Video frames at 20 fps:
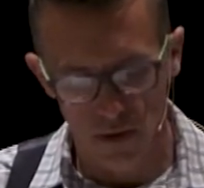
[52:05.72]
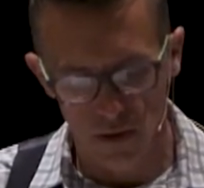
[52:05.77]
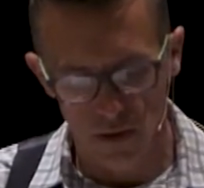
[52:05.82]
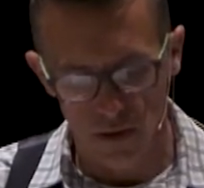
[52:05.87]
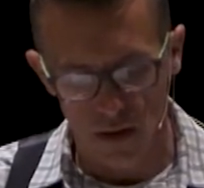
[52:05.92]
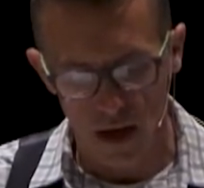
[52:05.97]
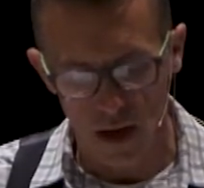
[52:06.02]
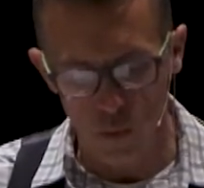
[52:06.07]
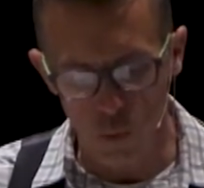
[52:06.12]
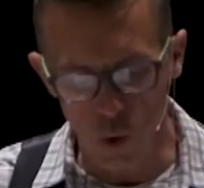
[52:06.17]

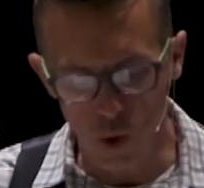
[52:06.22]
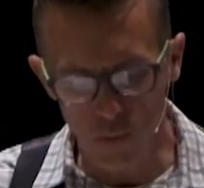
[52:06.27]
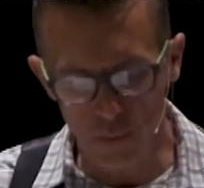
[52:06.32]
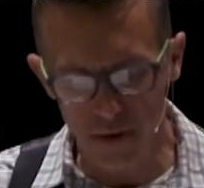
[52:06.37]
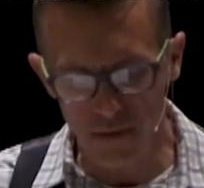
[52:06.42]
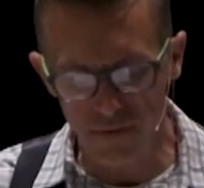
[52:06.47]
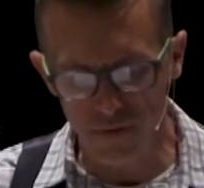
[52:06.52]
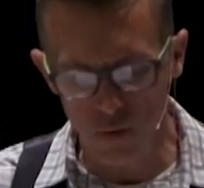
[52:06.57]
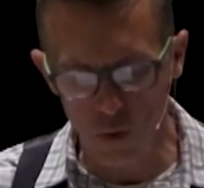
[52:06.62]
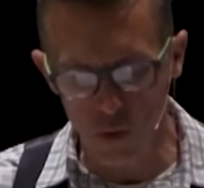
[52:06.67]
I won't
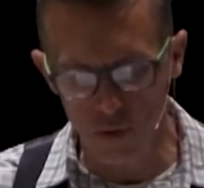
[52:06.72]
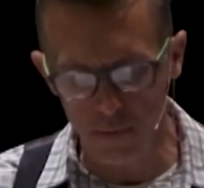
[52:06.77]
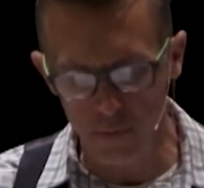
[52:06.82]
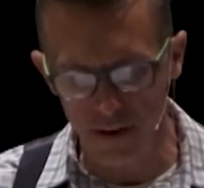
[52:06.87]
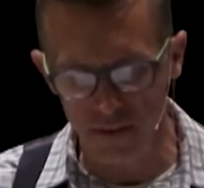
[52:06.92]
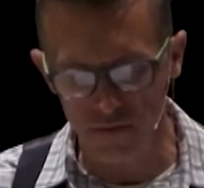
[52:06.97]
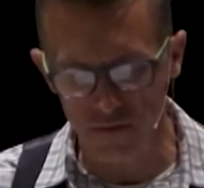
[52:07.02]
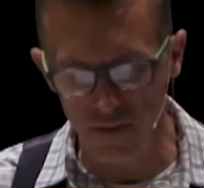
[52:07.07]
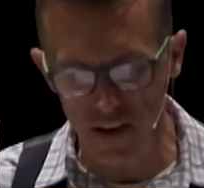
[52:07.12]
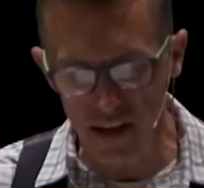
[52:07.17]
be formed
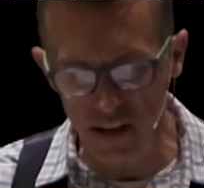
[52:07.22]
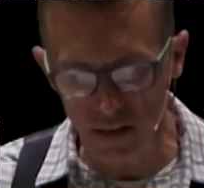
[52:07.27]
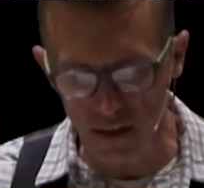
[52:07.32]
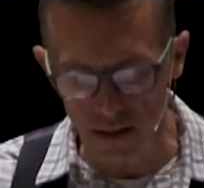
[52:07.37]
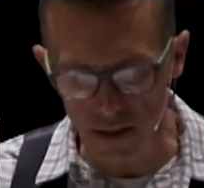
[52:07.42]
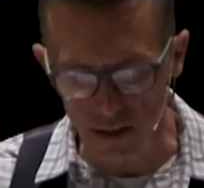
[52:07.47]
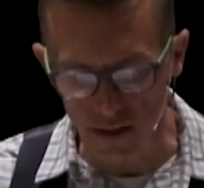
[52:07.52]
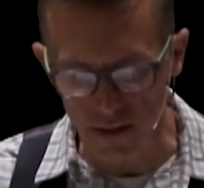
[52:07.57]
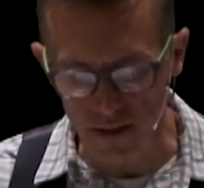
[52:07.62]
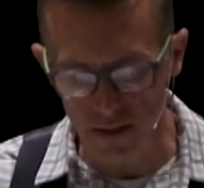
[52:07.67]
by
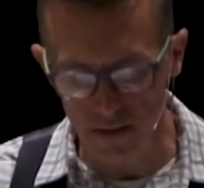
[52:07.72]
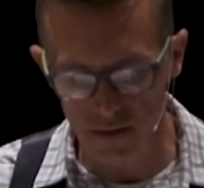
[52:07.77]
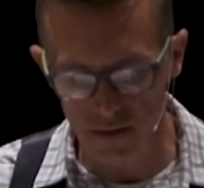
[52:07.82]
feelings.